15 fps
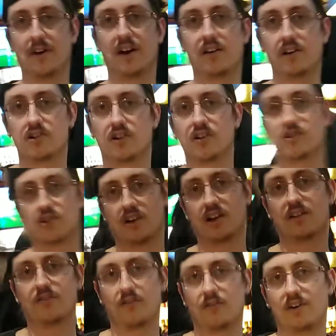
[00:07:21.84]
battery
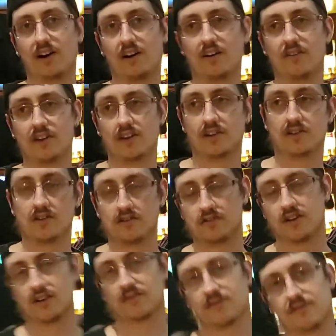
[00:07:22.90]
undrains for a while and then it turns
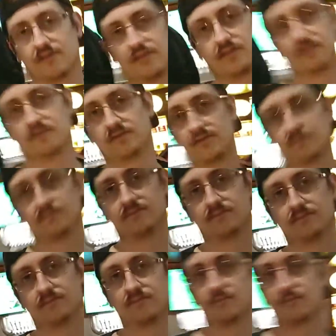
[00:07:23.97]
off. Are you sure you
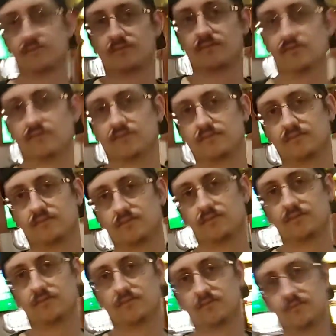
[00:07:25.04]
didn't unplug the
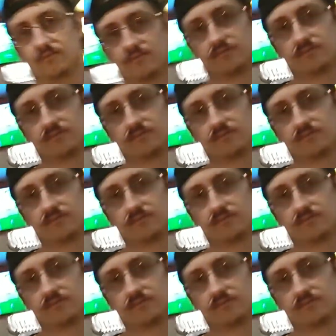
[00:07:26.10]
laptop when you went to